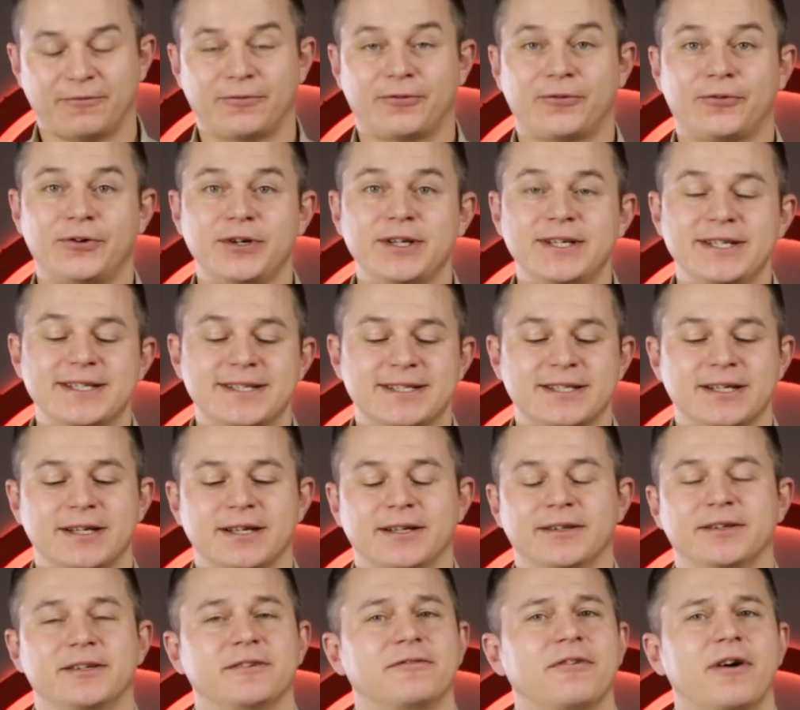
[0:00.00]
freeze
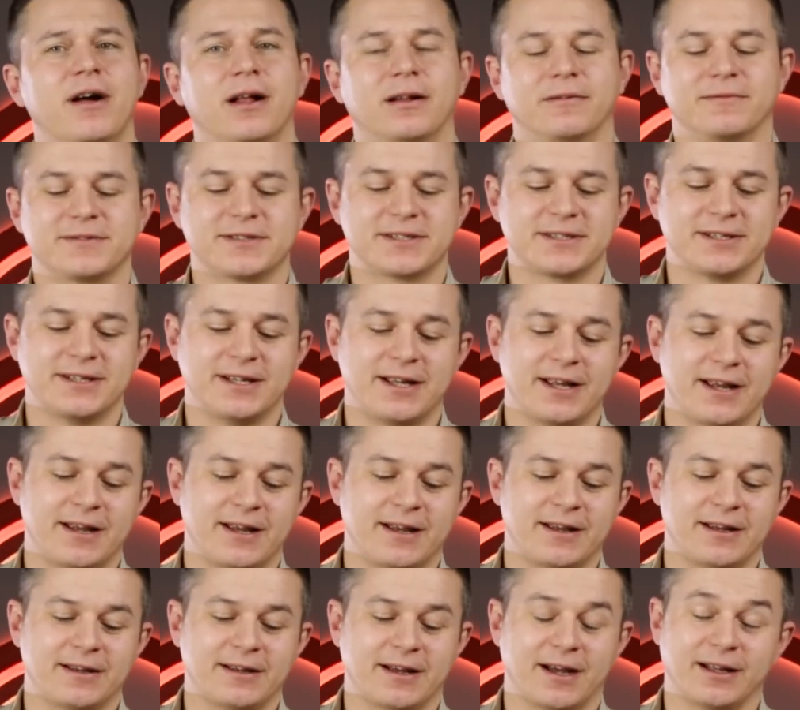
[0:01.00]
the valves,
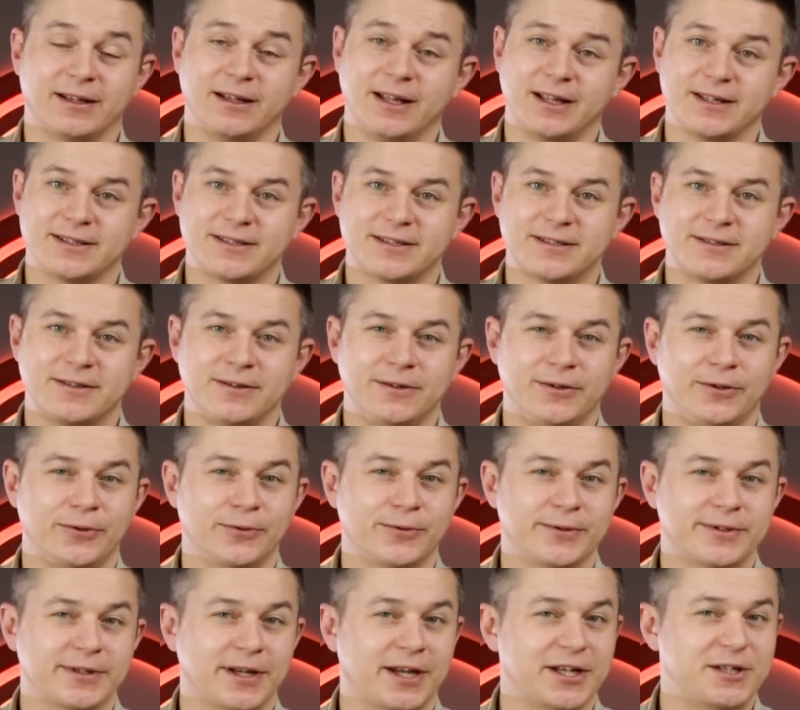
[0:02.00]
unless you
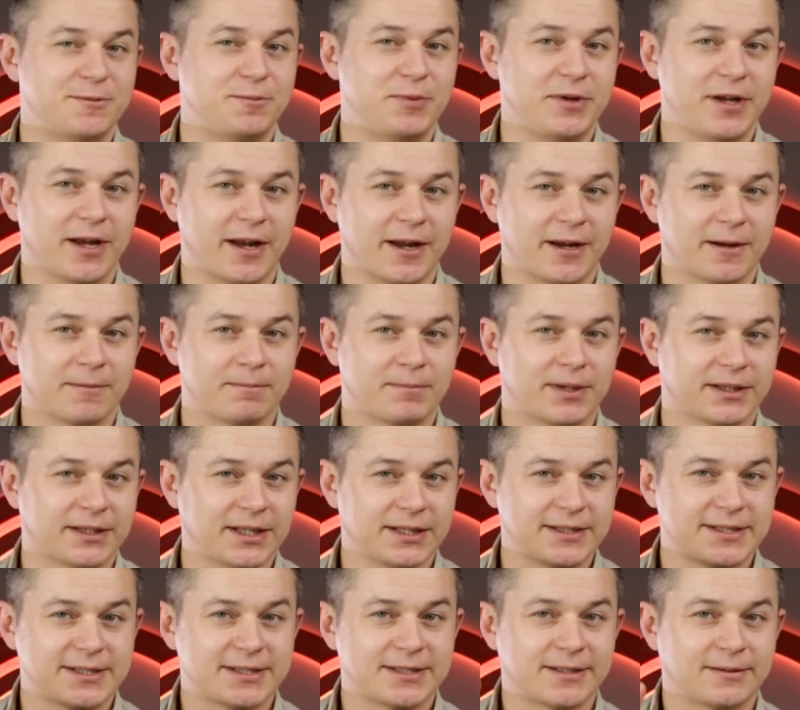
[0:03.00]
use HPA, but
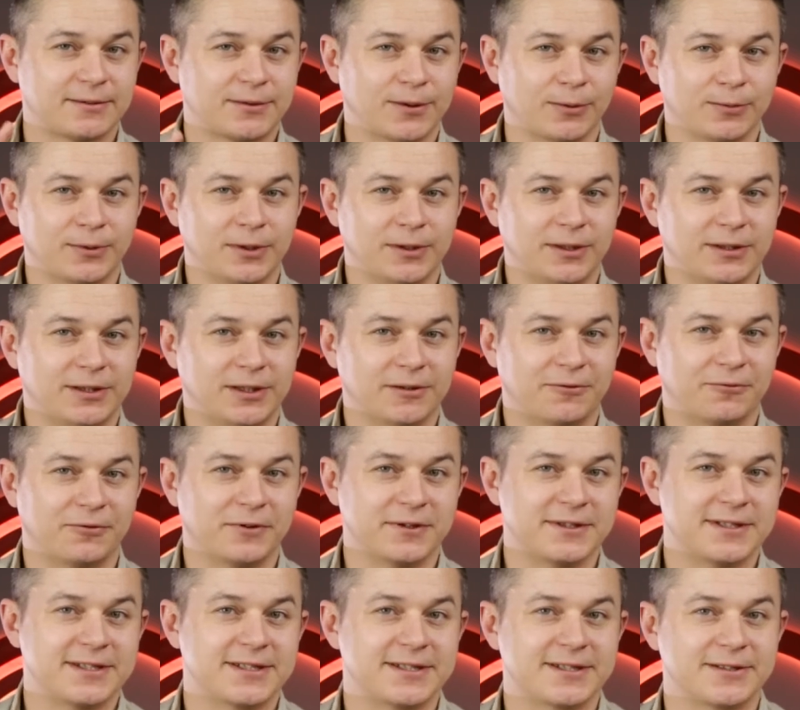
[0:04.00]
that's a totally
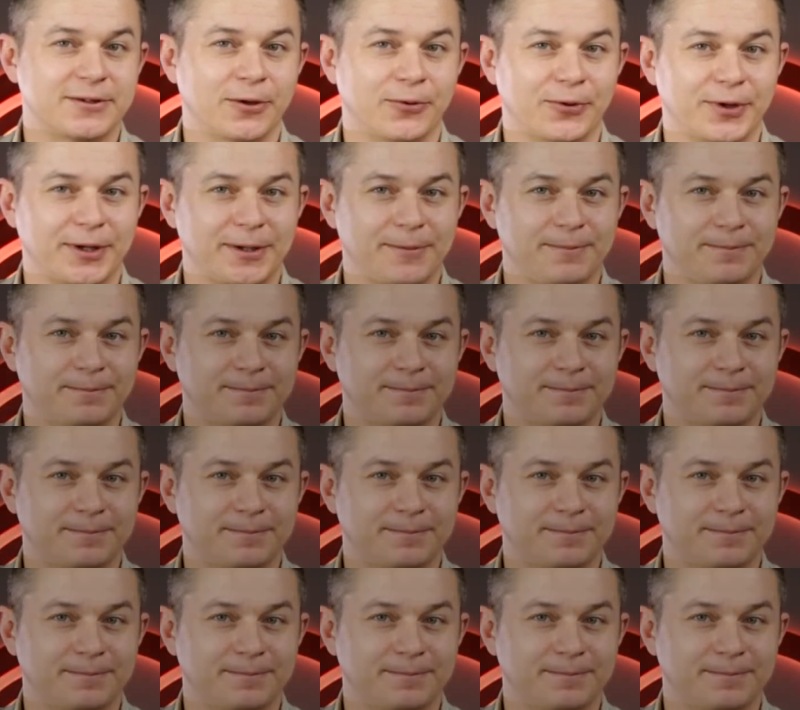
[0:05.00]
different story.